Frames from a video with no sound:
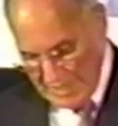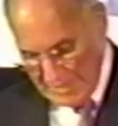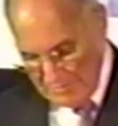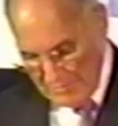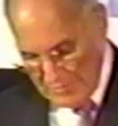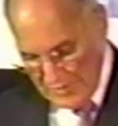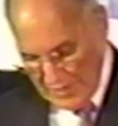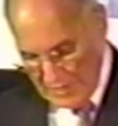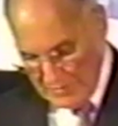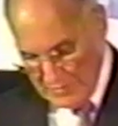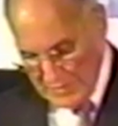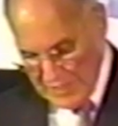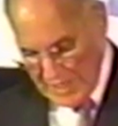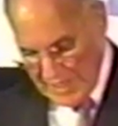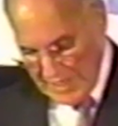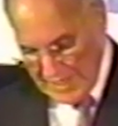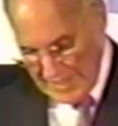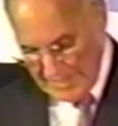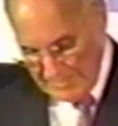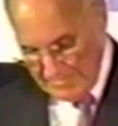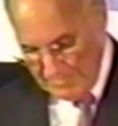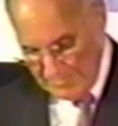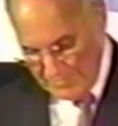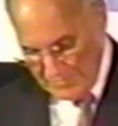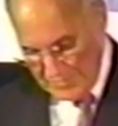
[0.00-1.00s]
Bob and
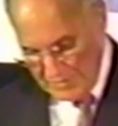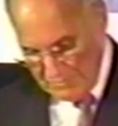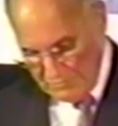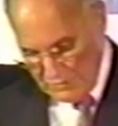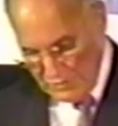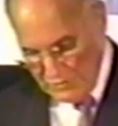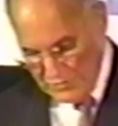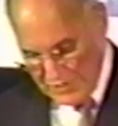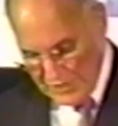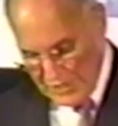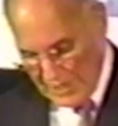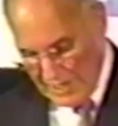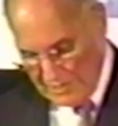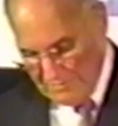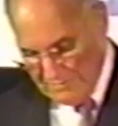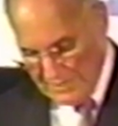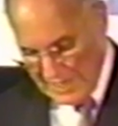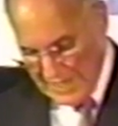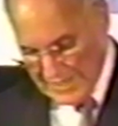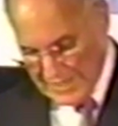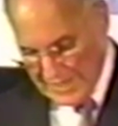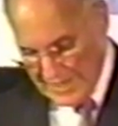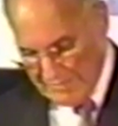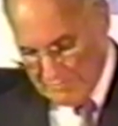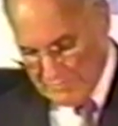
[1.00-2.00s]
I, Ruth and I
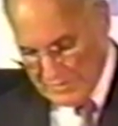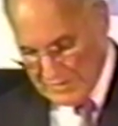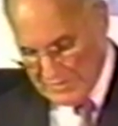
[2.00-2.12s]
rather,